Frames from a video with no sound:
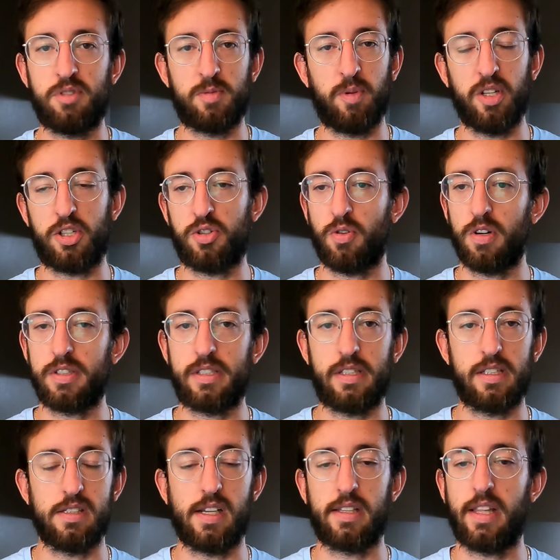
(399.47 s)
Split shorts,
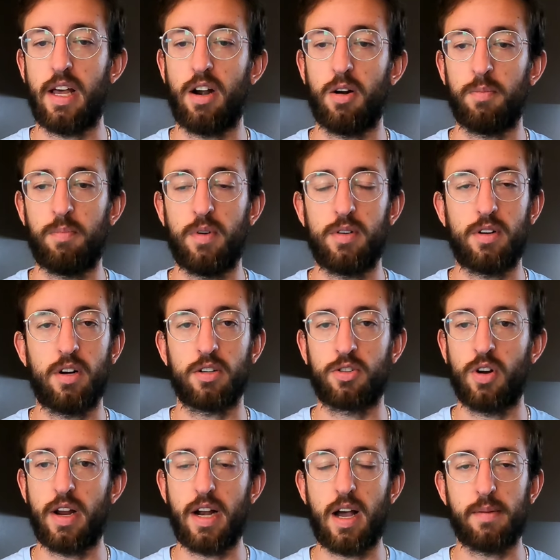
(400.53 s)
things like that
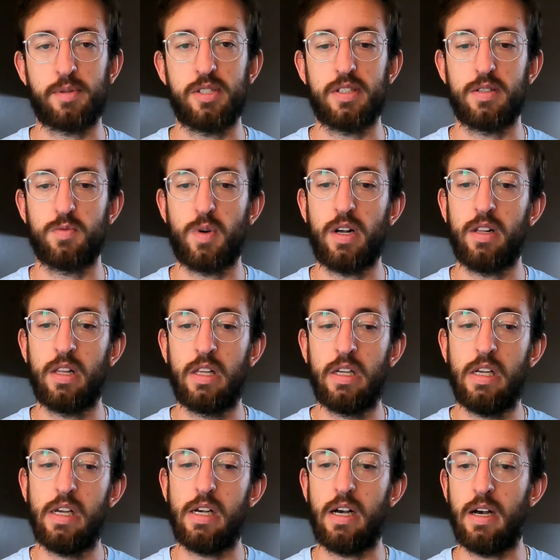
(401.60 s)
are great options as well.
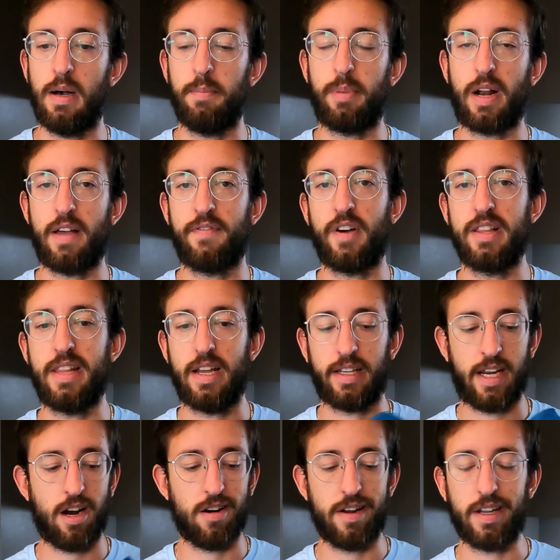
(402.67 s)
But I find
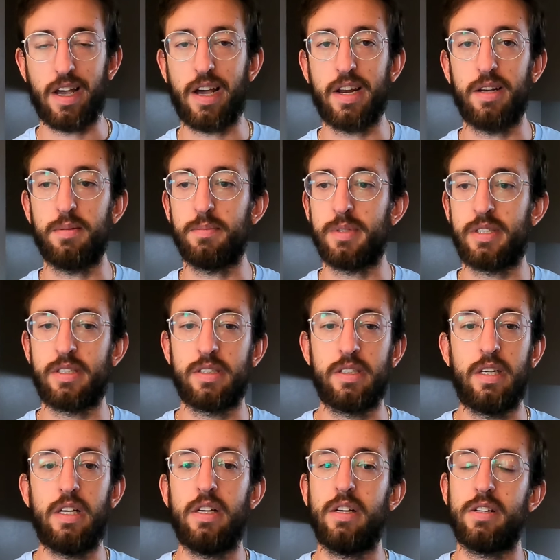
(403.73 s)
that carrying
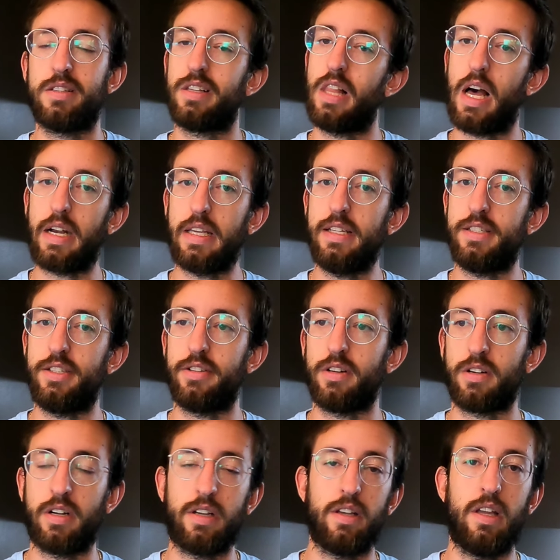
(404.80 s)
items is a lot
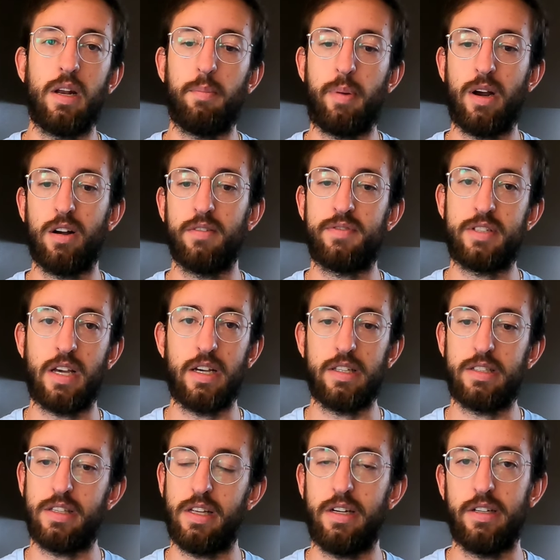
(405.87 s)
easier in a pair of
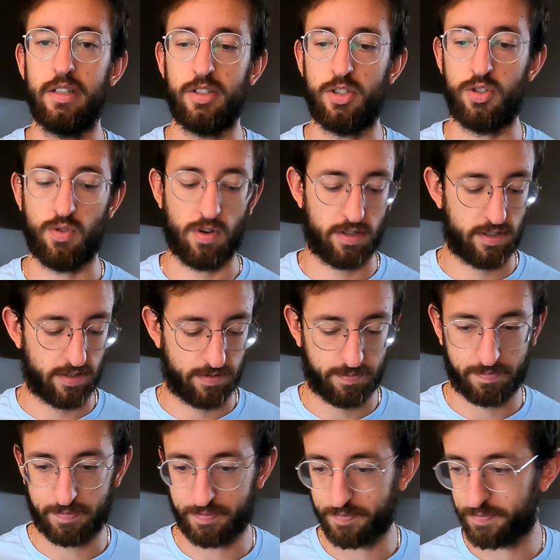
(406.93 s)
tights than it is shorts.